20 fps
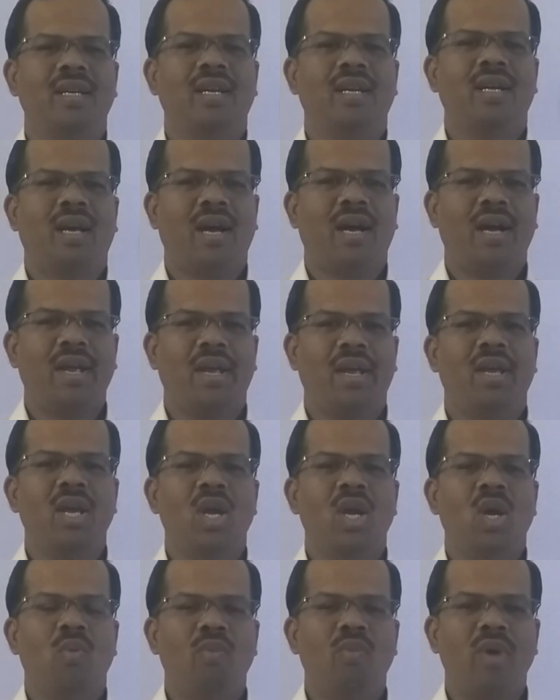Hi,
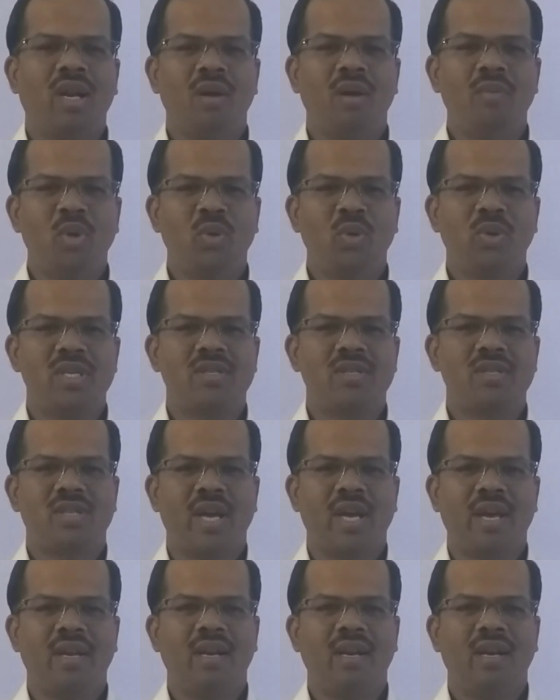welcome to this
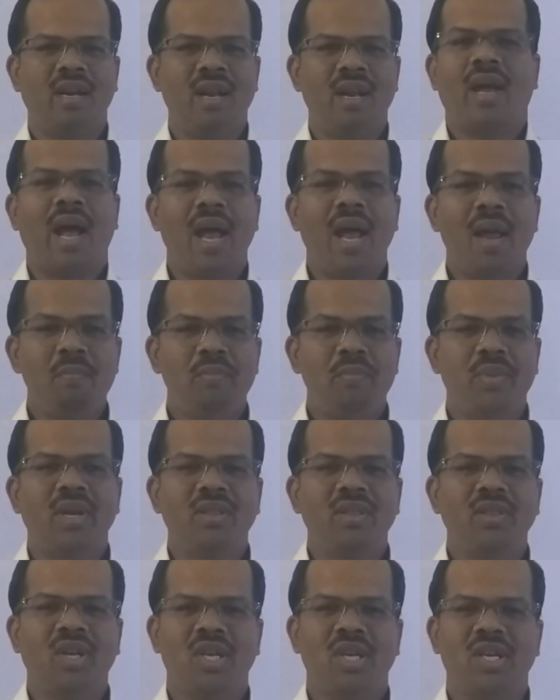channel. I am
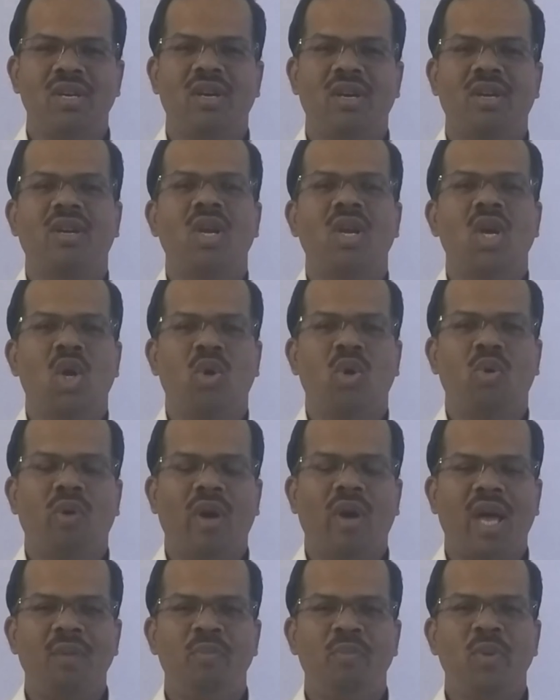Virendra here to
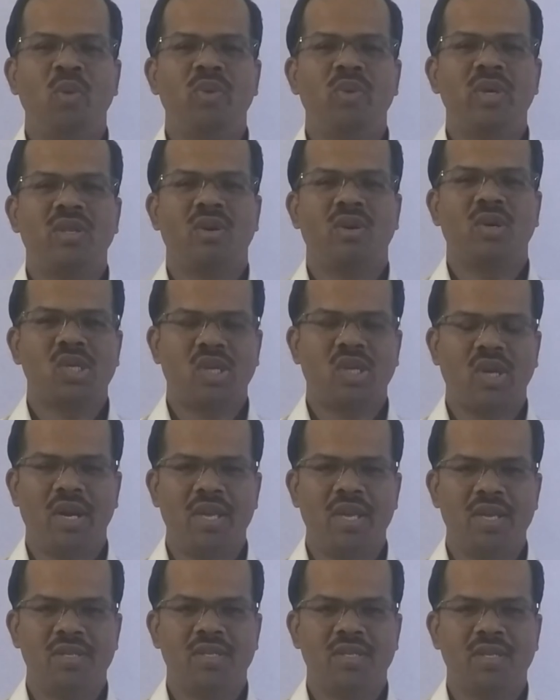help you with your
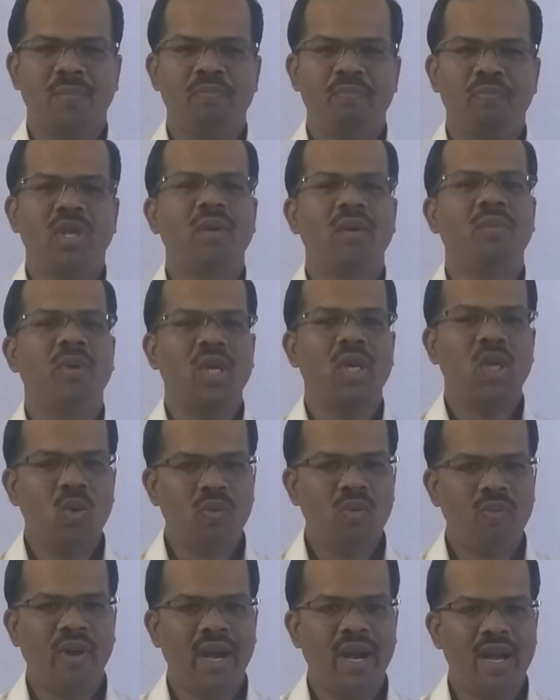studies. If you
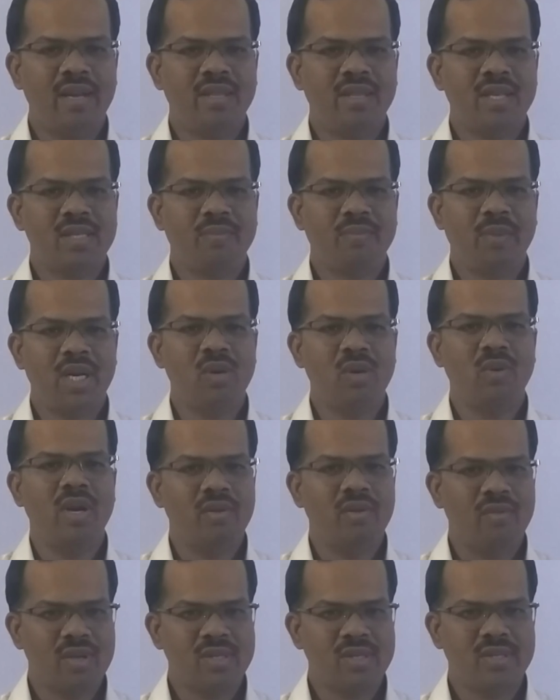find this video
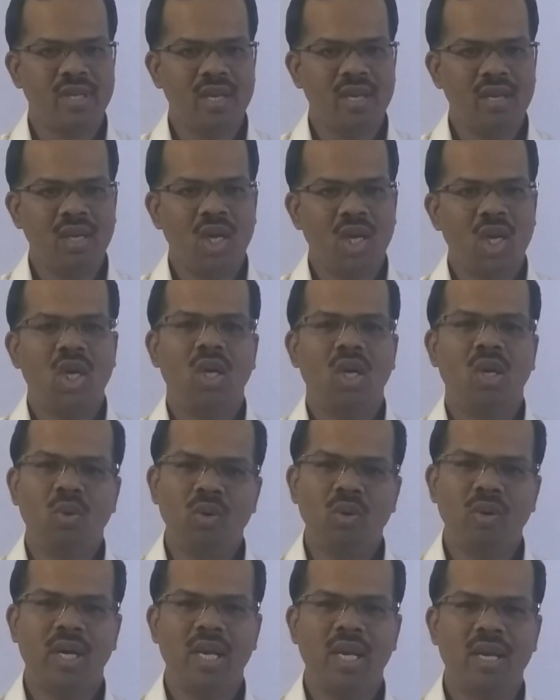interesting, do
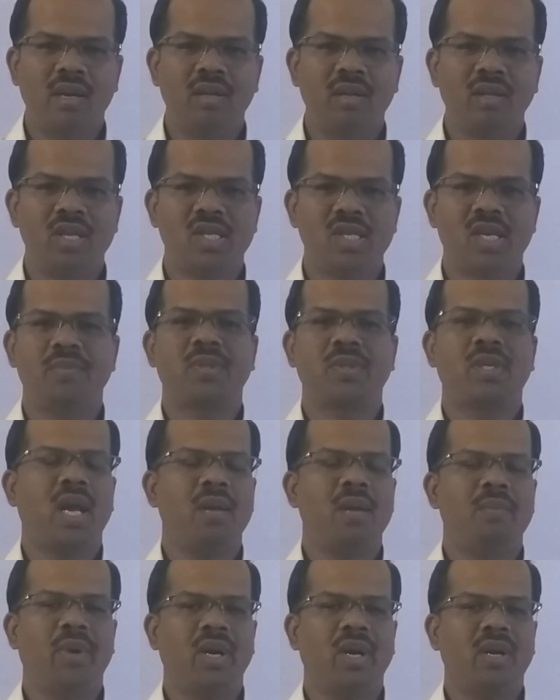click on the
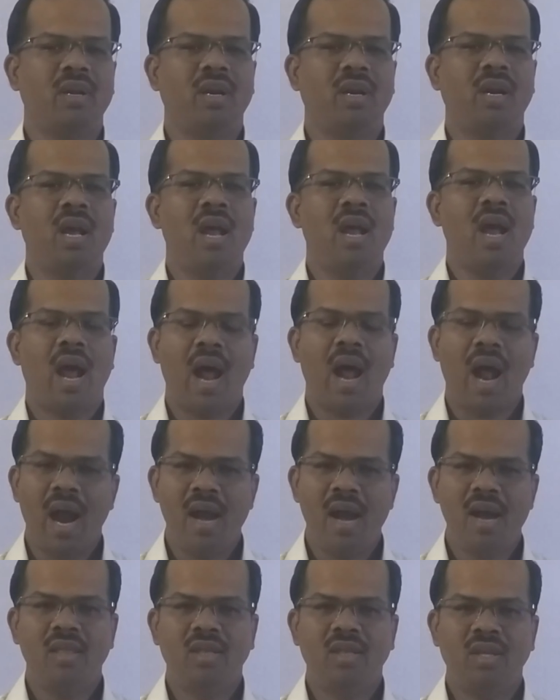subscribe button
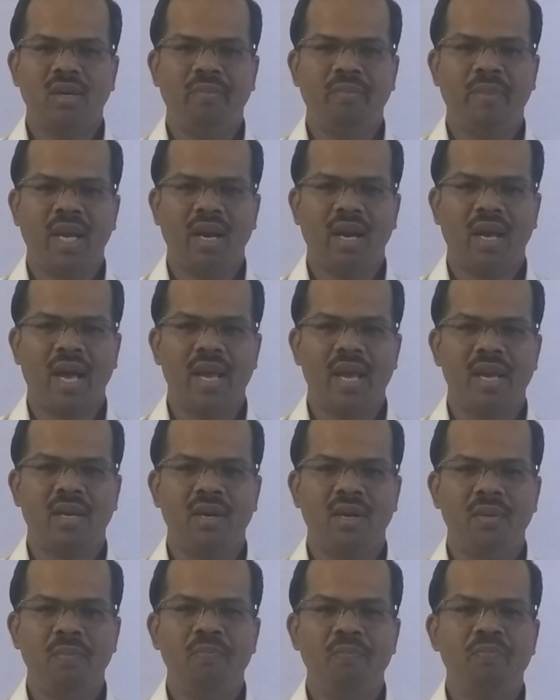and the bell
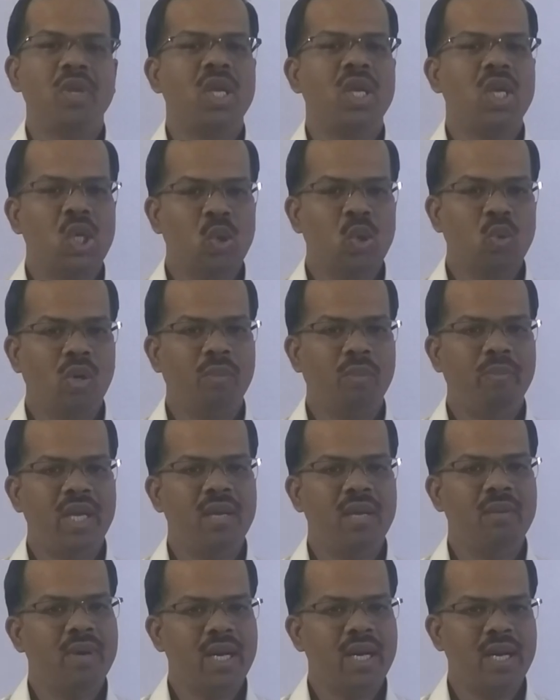icon. You will be
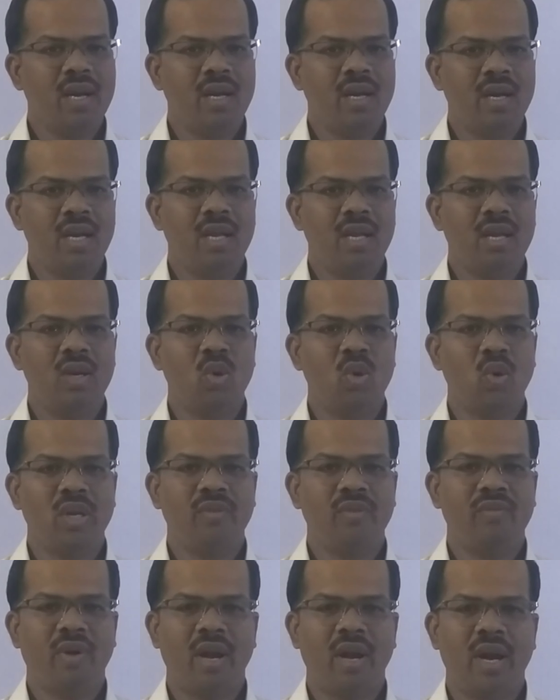immediately
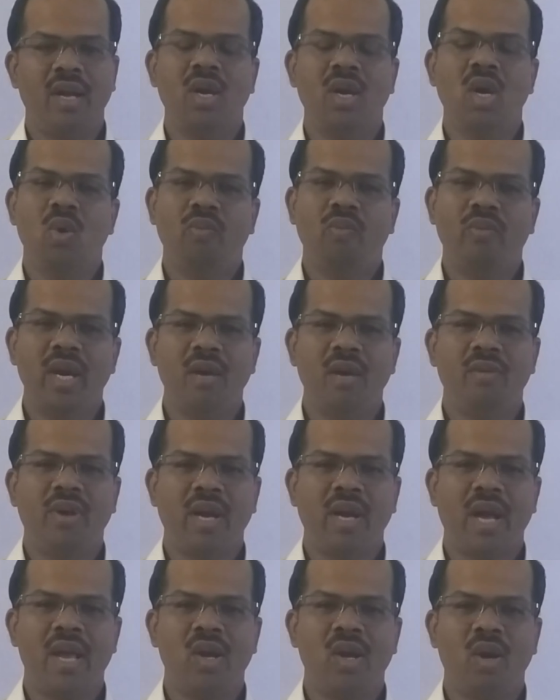notified whenever
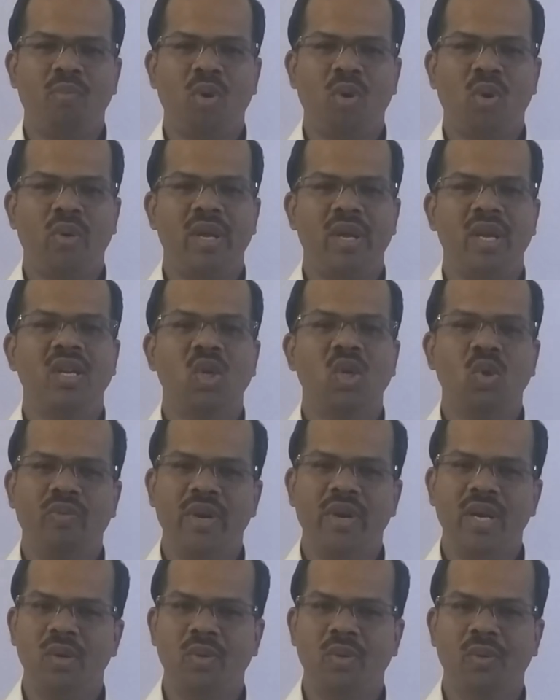I upload a new
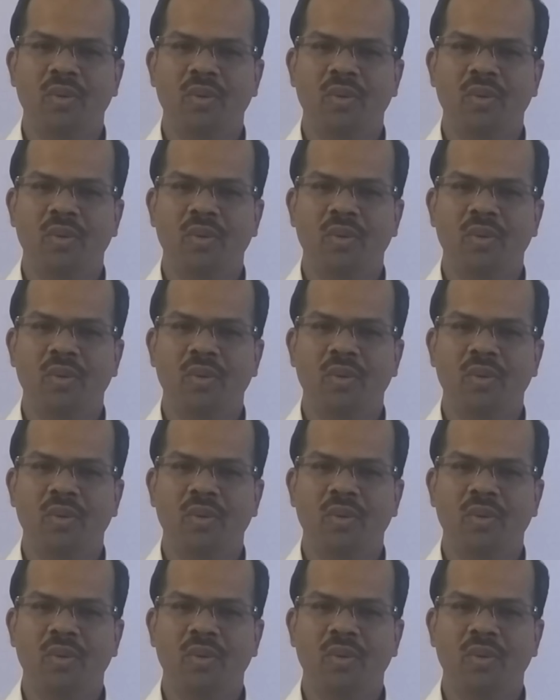video.